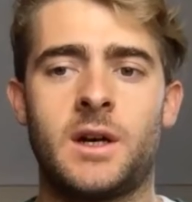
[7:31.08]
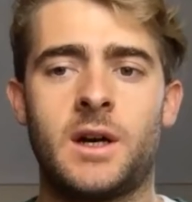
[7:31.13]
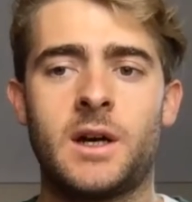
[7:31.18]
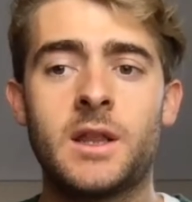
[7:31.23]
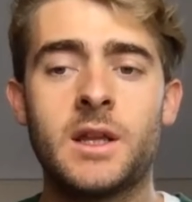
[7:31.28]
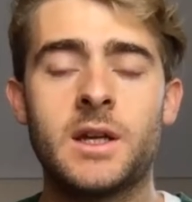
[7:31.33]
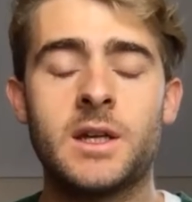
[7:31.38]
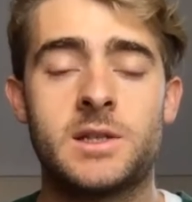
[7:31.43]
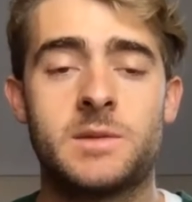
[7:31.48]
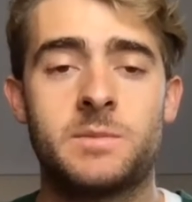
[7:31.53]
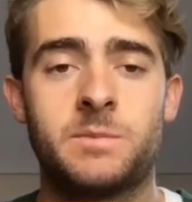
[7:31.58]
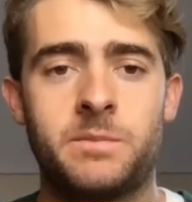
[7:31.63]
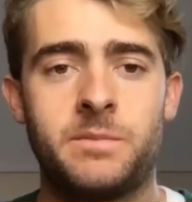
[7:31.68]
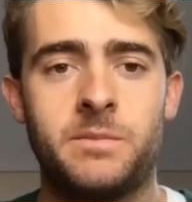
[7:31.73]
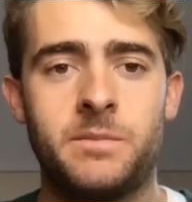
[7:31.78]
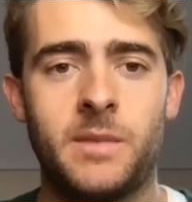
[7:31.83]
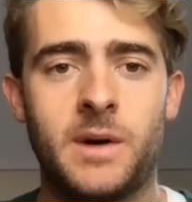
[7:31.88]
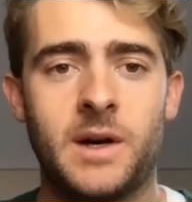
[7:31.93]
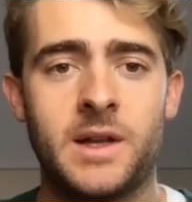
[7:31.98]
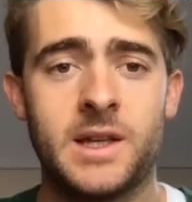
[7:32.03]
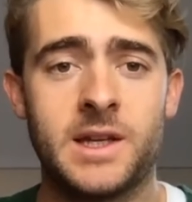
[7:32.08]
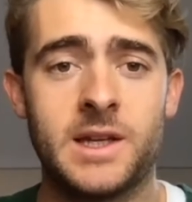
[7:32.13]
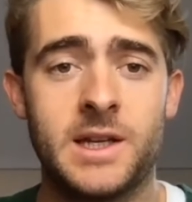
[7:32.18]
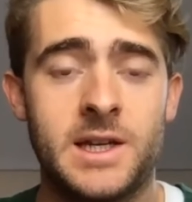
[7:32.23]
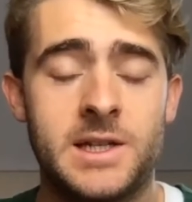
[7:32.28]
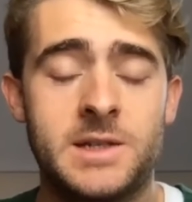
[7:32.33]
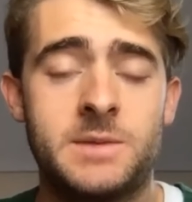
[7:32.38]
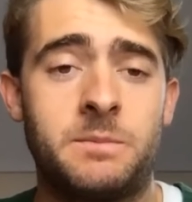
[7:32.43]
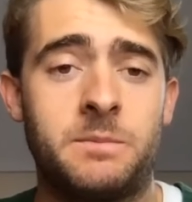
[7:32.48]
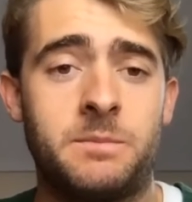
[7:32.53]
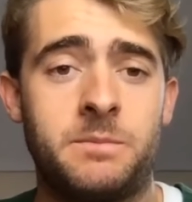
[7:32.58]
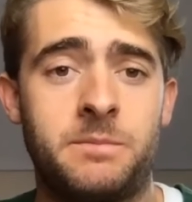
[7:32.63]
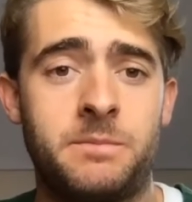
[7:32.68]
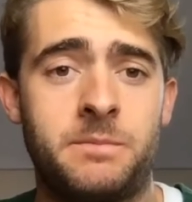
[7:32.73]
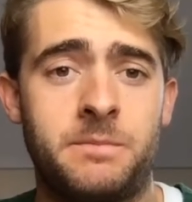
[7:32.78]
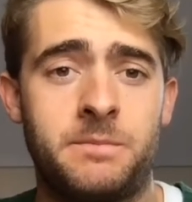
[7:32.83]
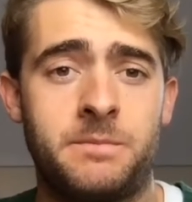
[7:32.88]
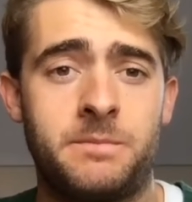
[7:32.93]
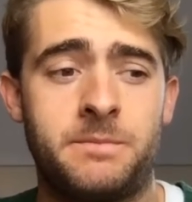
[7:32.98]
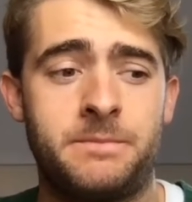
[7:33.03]
I think it is
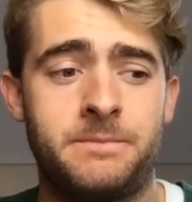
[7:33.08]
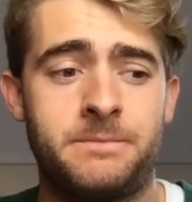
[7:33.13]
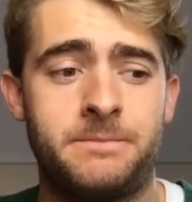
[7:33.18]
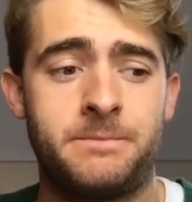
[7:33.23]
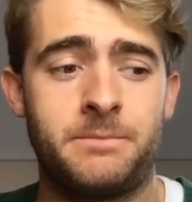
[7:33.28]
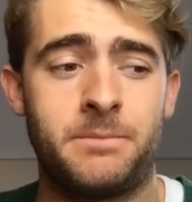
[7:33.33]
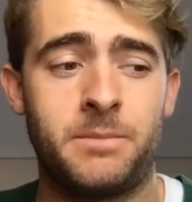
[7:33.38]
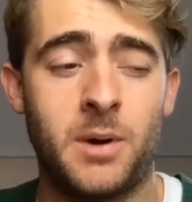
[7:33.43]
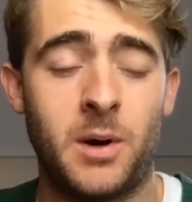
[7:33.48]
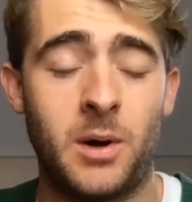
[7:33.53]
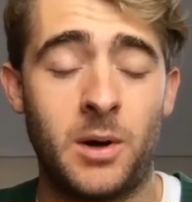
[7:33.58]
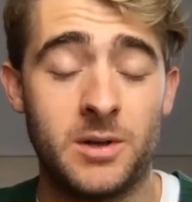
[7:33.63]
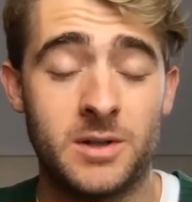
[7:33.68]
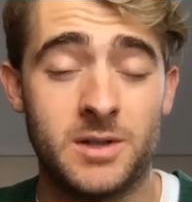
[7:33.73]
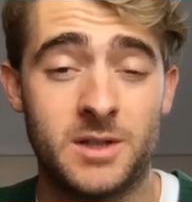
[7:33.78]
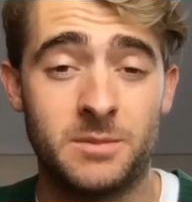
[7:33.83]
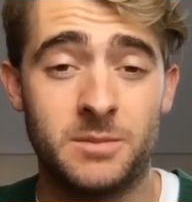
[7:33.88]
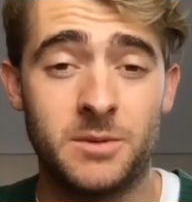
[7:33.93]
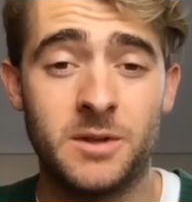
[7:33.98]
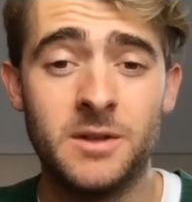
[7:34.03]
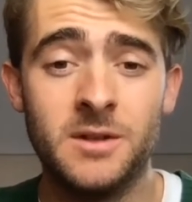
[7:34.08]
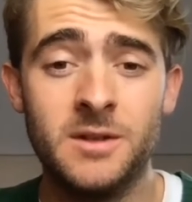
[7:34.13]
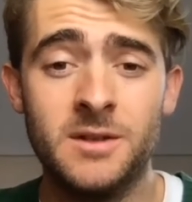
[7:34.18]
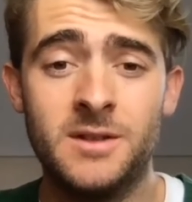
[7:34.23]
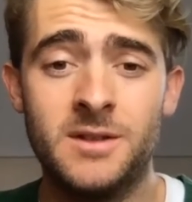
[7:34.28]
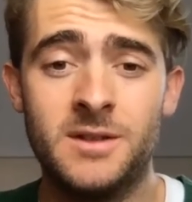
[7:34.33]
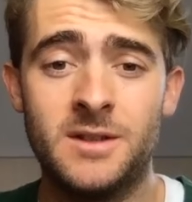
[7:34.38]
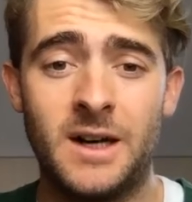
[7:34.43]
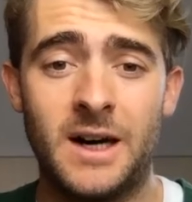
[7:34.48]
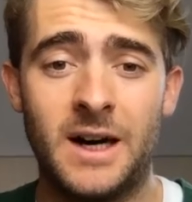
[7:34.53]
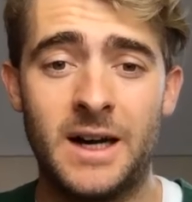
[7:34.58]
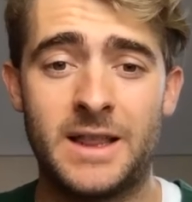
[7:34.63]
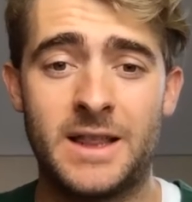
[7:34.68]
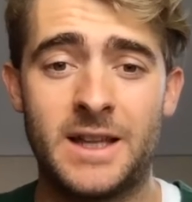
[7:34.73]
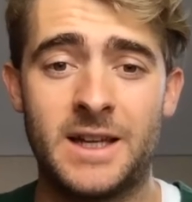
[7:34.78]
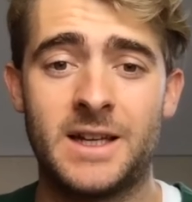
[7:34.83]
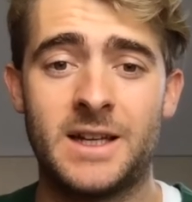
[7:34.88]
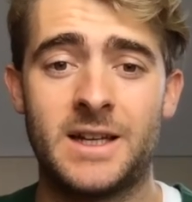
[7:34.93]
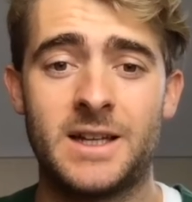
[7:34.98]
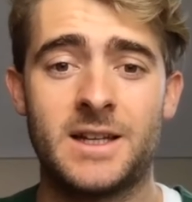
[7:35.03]
possible. I
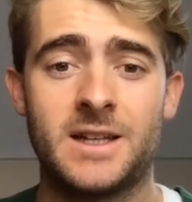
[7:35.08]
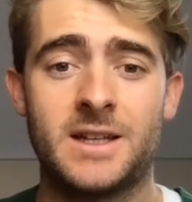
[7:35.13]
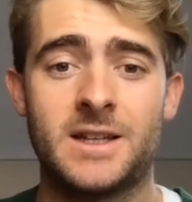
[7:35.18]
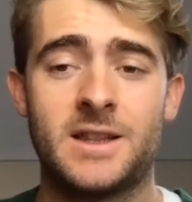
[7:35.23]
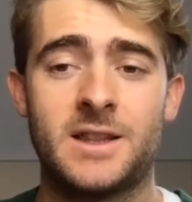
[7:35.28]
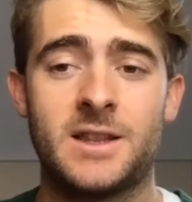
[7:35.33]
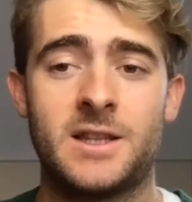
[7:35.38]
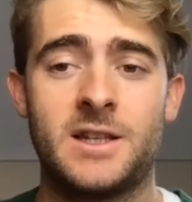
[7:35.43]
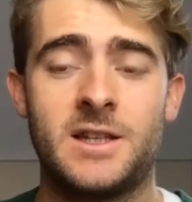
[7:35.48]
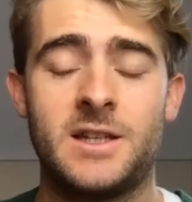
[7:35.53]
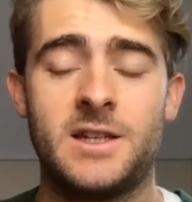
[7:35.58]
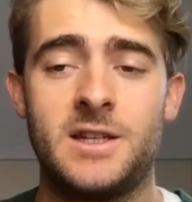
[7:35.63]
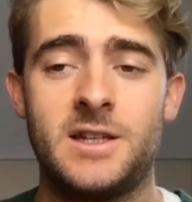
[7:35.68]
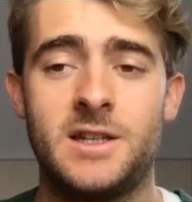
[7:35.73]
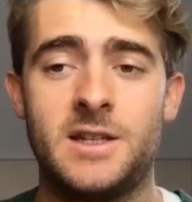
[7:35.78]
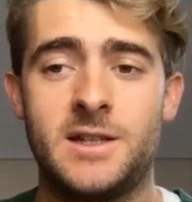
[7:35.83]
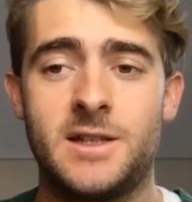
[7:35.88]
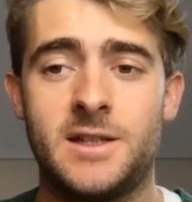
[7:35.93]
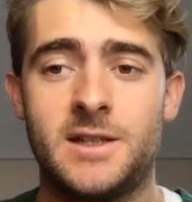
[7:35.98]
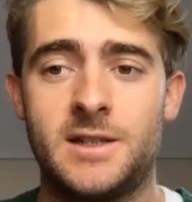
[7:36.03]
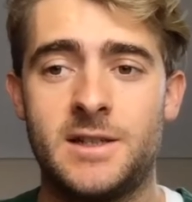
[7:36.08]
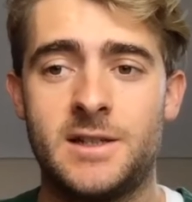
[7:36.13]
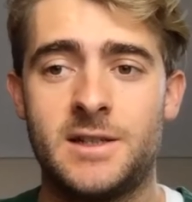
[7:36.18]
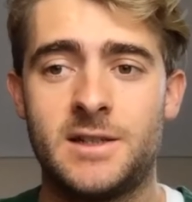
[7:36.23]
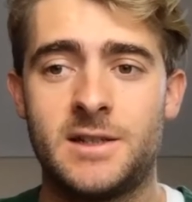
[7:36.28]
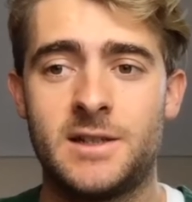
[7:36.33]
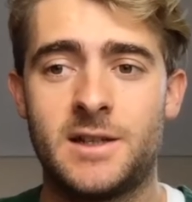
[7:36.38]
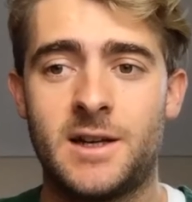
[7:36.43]
think the